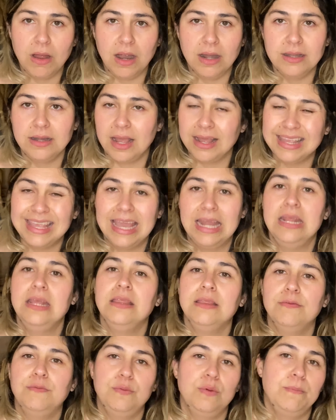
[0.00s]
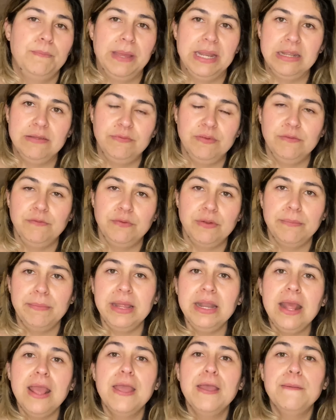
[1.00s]
are not getting the full benefit from
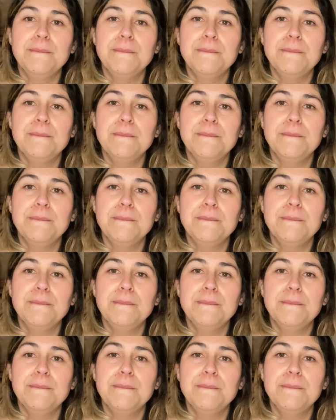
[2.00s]
it